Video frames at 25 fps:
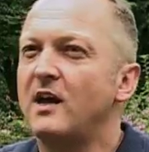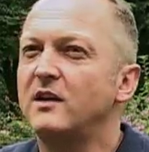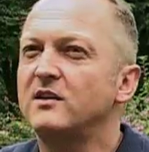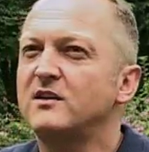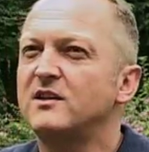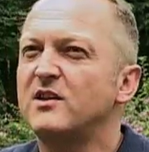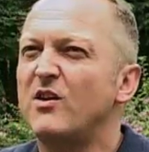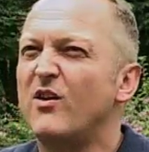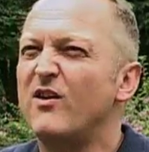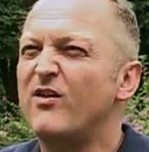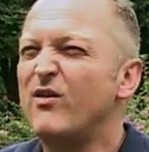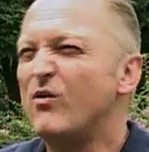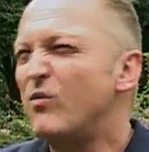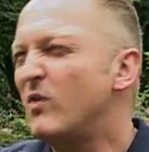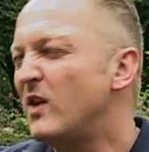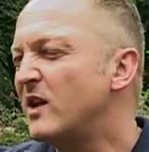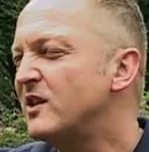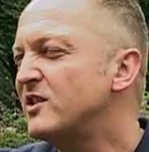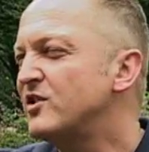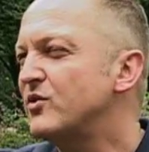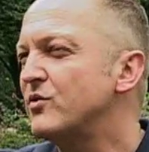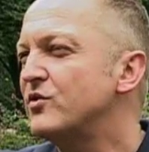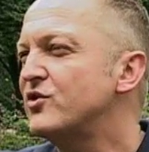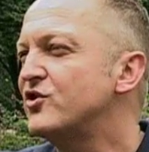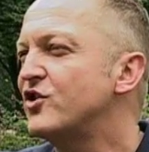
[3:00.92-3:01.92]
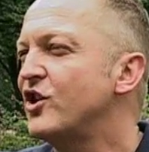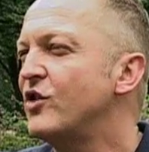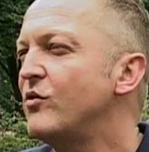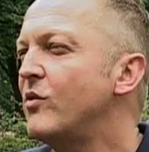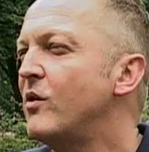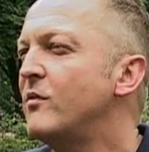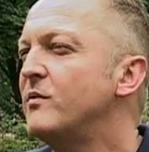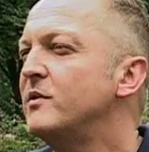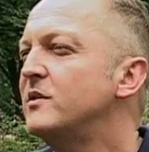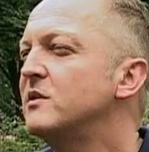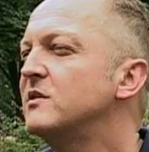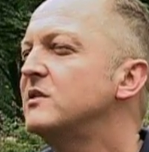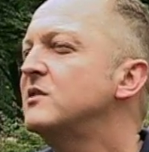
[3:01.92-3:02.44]
and so I thought, well, let's do a show
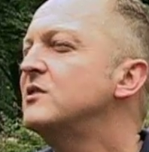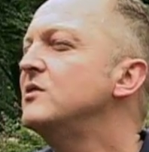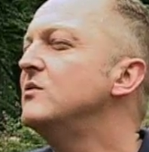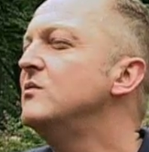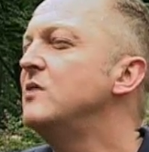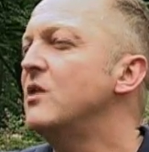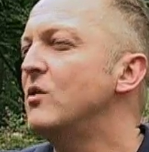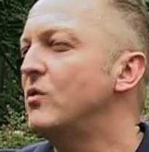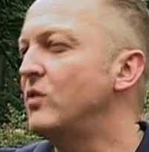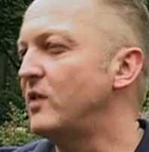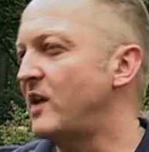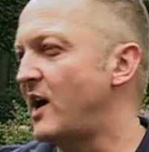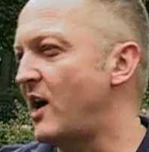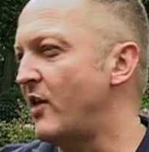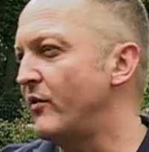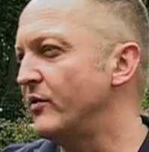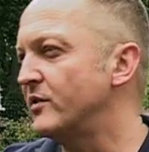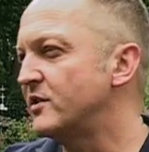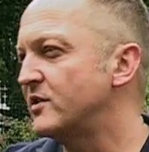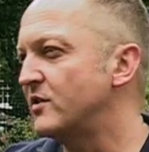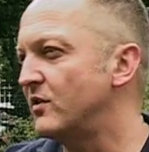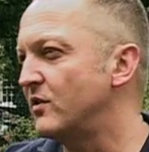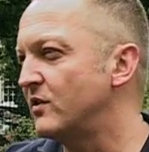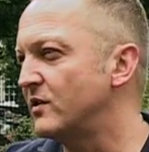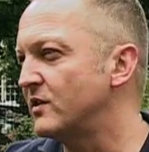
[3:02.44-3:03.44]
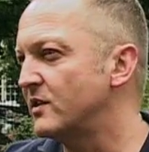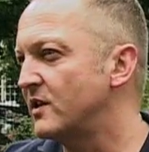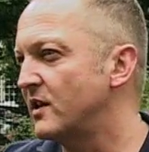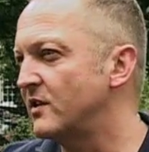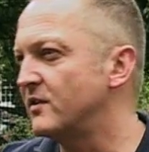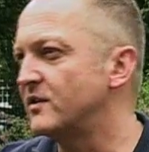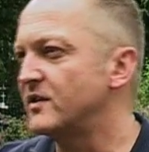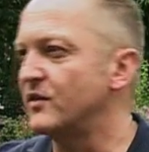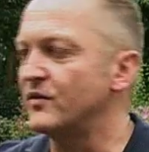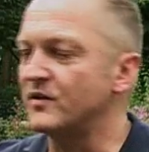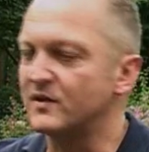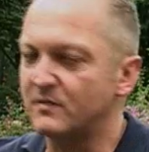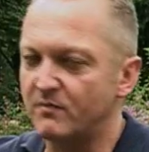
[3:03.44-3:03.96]
where we just do Noel Coward songs.
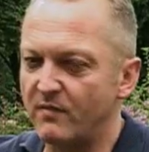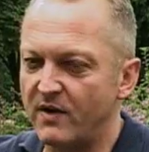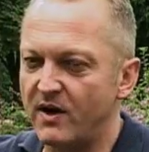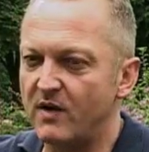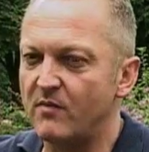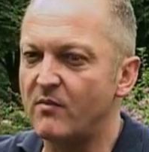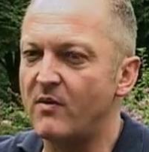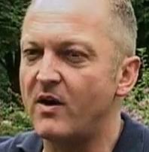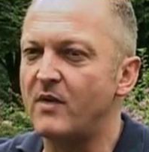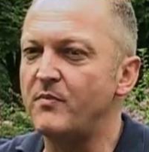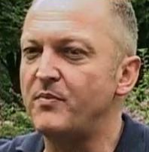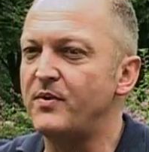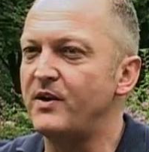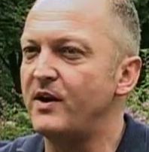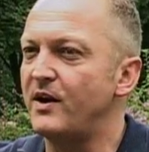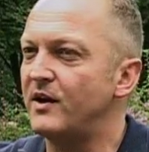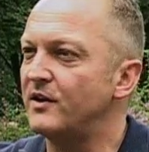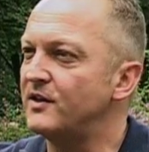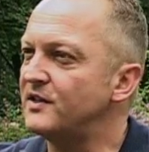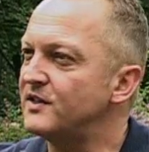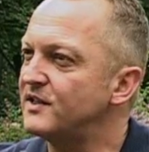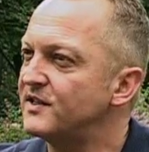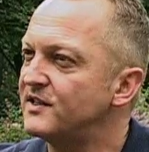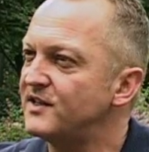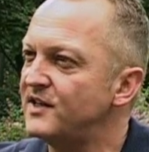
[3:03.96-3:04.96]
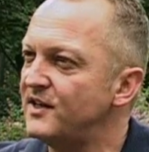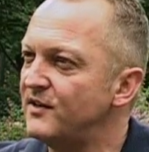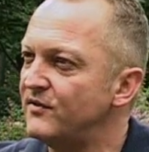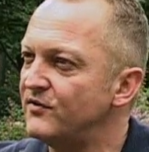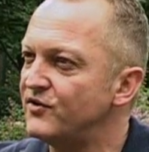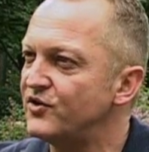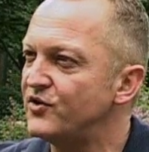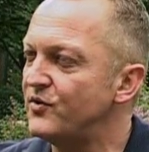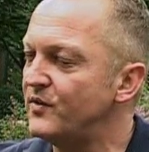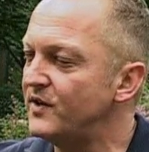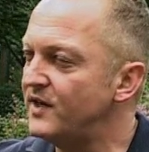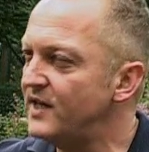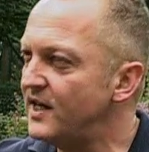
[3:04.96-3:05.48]
And so it's me and my pianist,
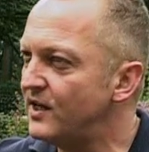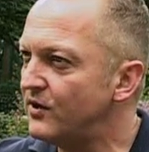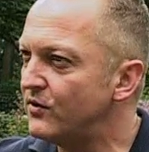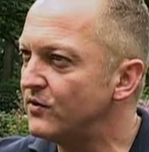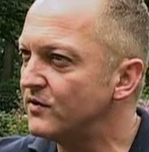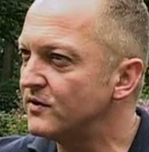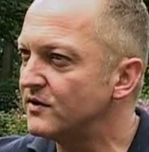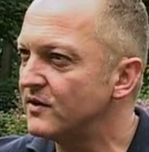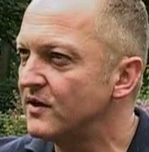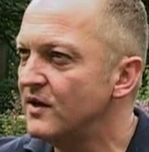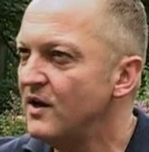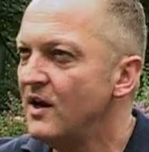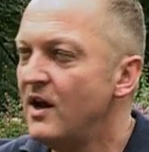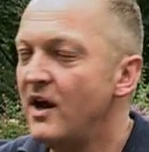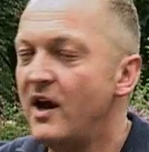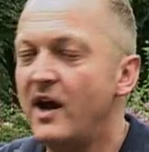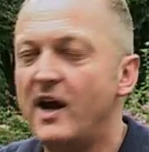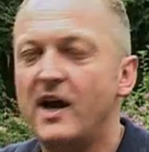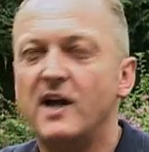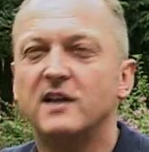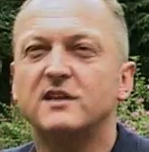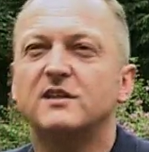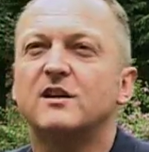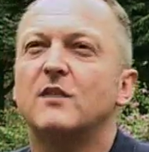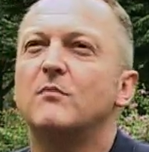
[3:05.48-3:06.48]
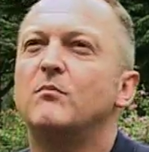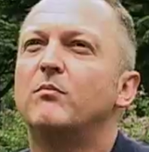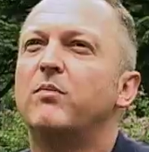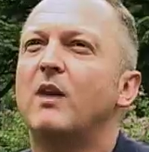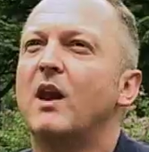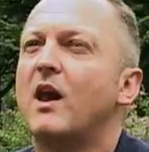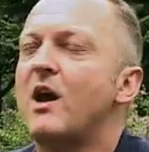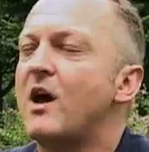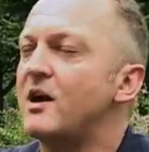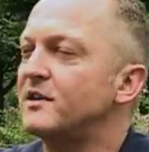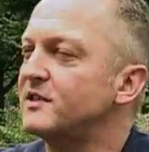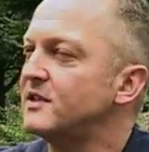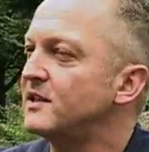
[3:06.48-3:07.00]
Stuart Nichols. It's a
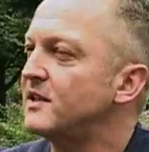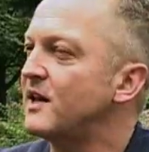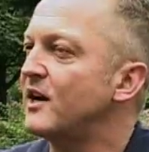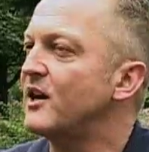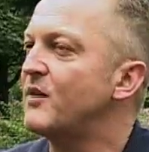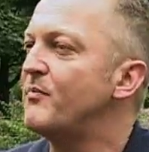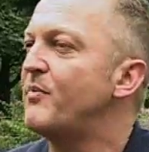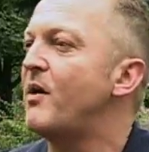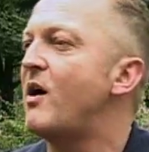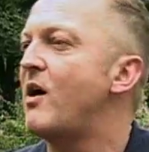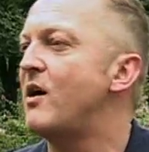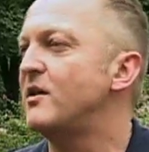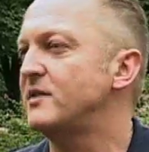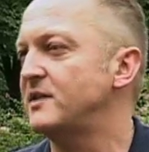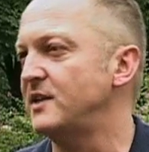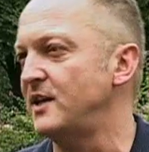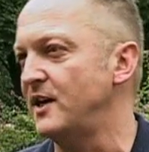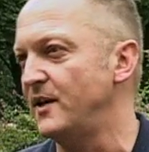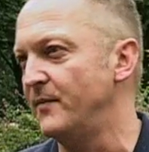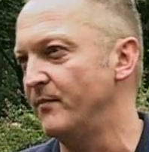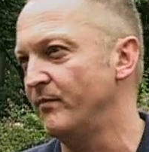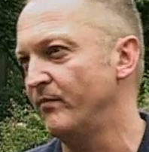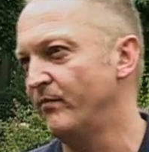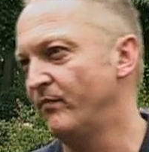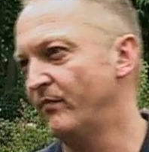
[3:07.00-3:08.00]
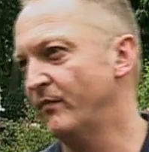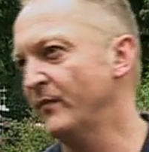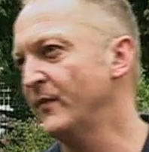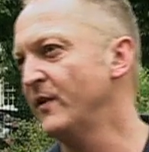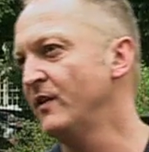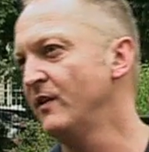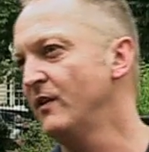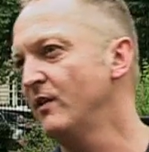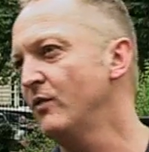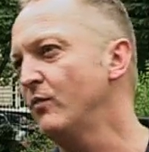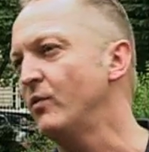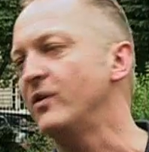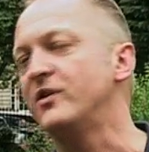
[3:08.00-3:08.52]
blast. It's like a party
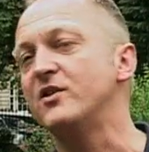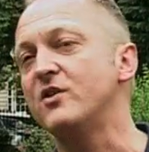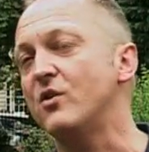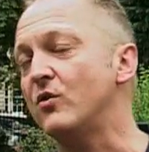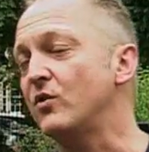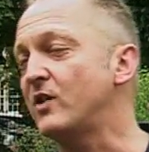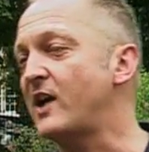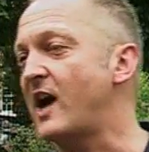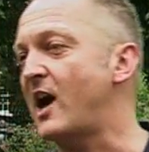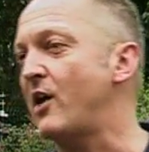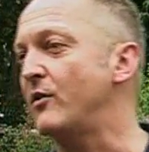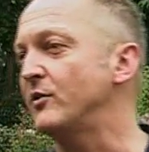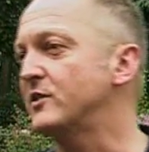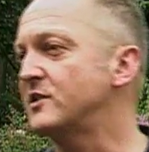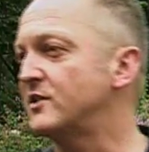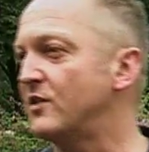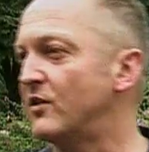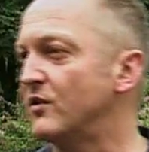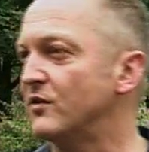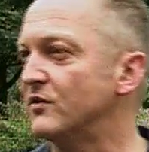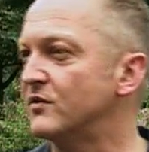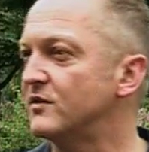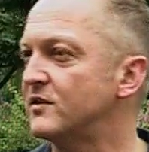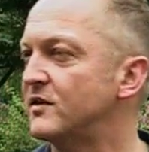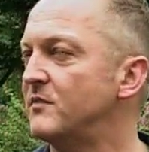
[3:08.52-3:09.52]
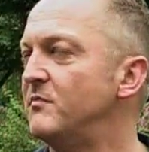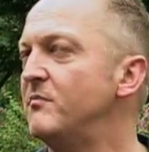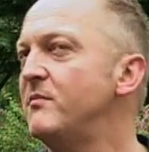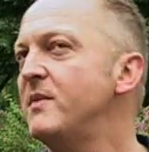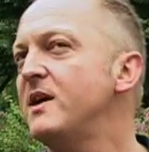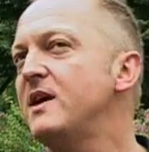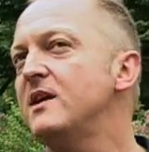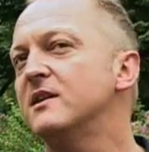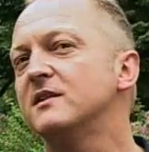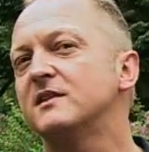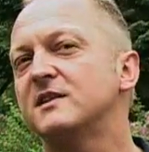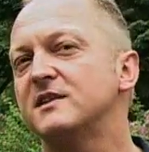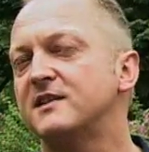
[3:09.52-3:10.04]
with Noel Coward songs, and
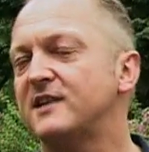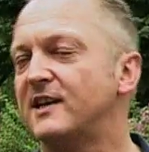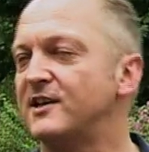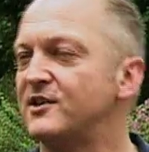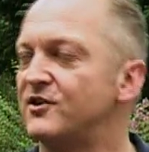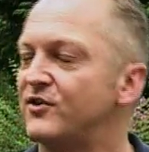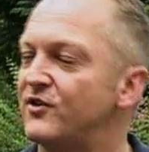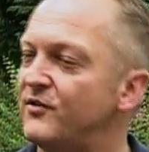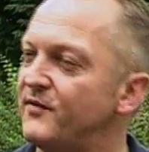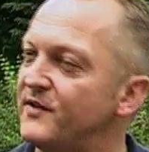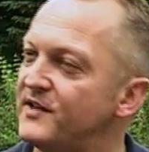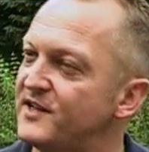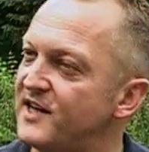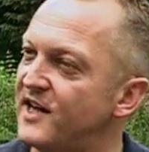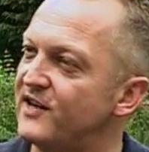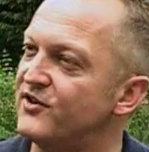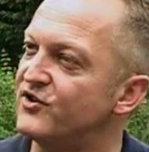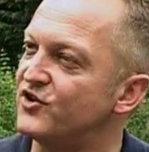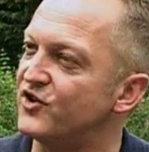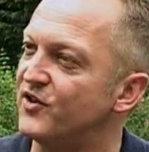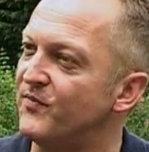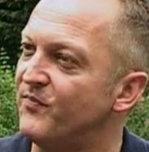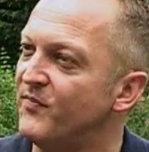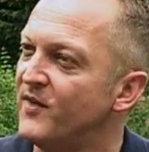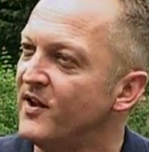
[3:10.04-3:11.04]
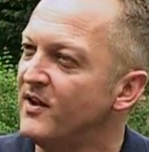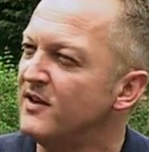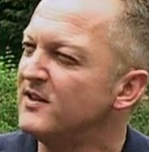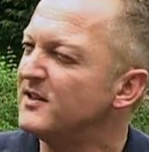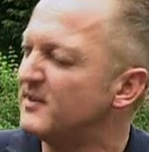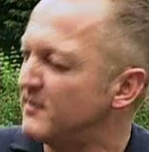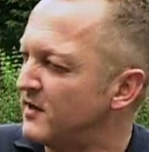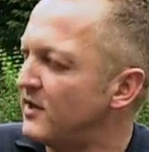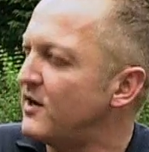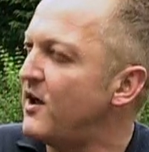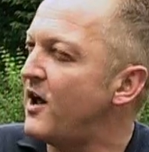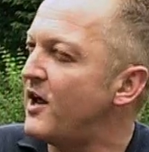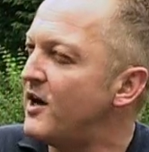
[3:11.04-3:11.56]
me as the centre of attention. It's
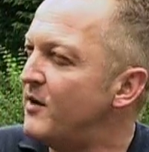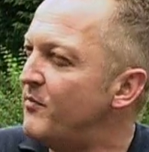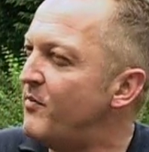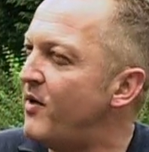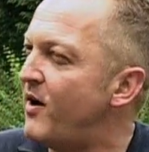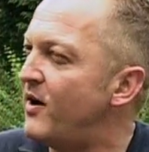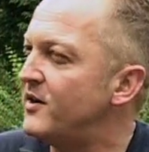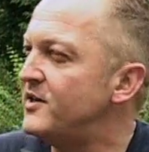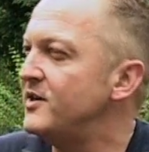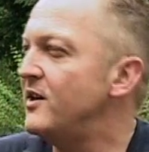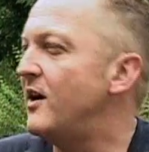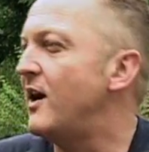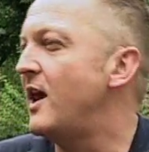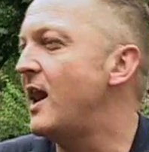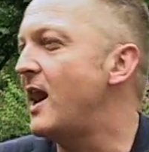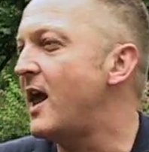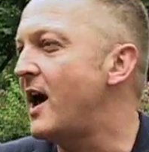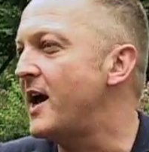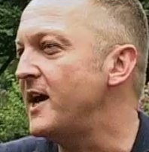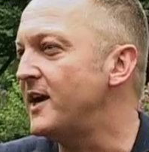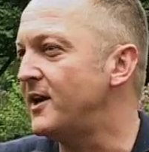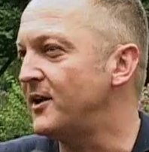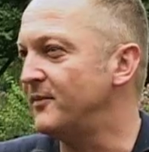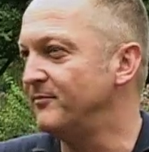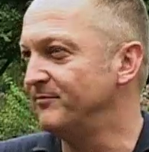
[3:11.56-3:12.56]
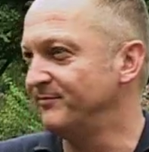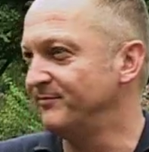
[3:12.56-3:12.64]
the kind of party I like.